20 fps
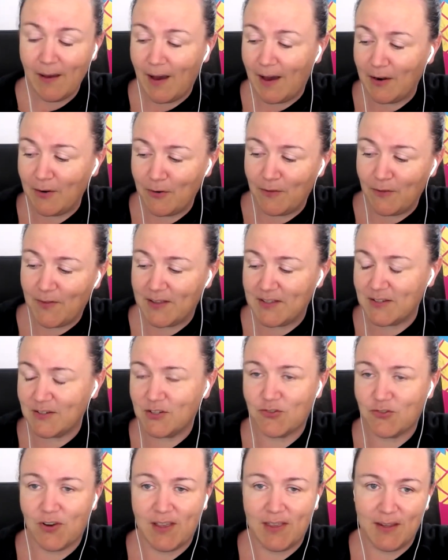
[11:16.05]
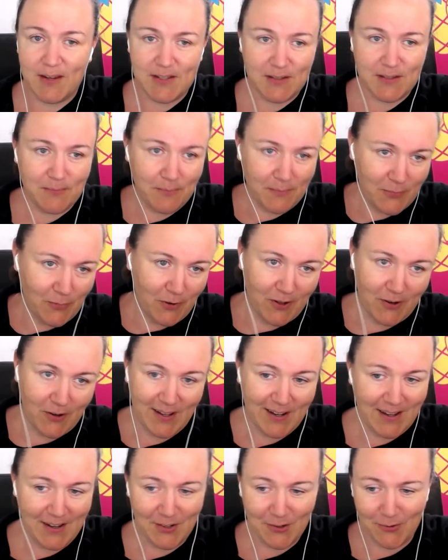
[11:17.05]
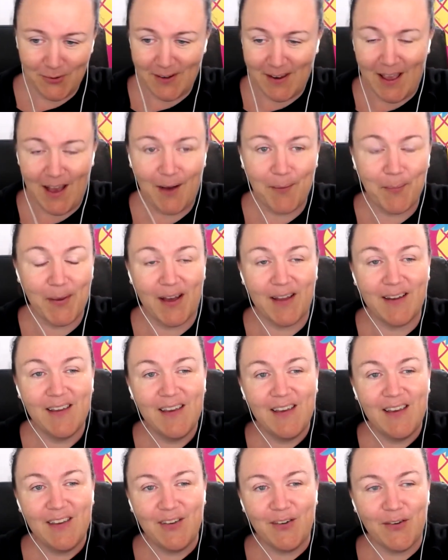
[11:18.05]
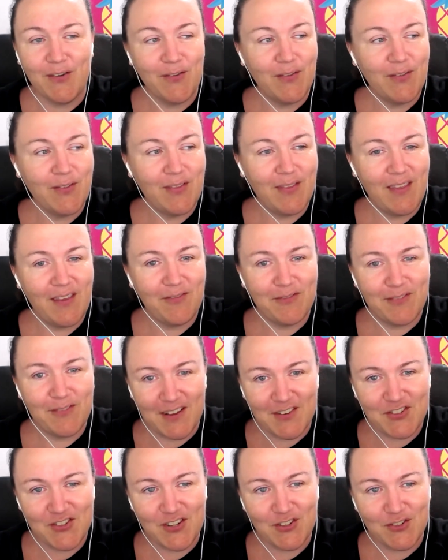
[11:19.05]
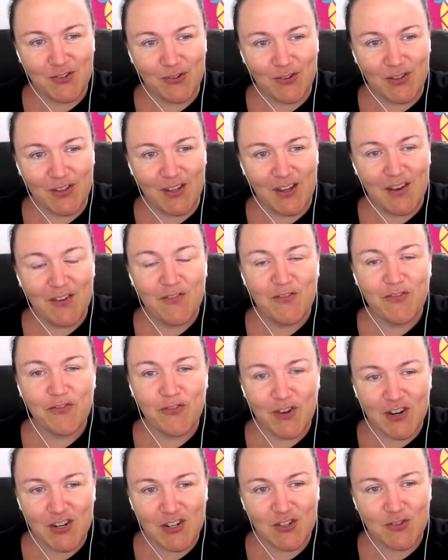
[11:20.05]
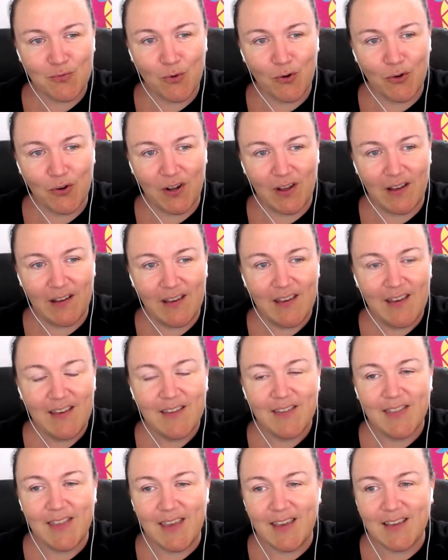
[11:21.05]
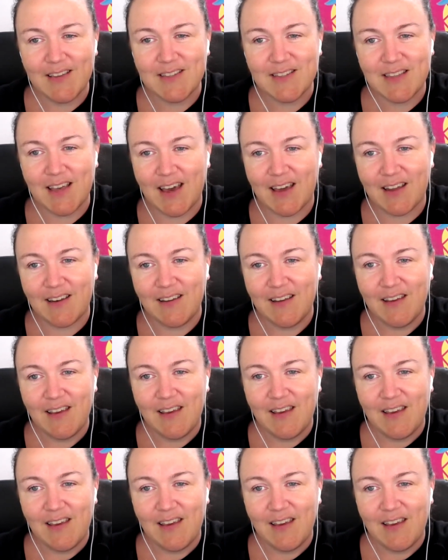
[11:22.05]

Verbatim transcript: I don't know if that's an Australianism, I'm not going to get into it now, but you know, flushing toilet, fresh water, things that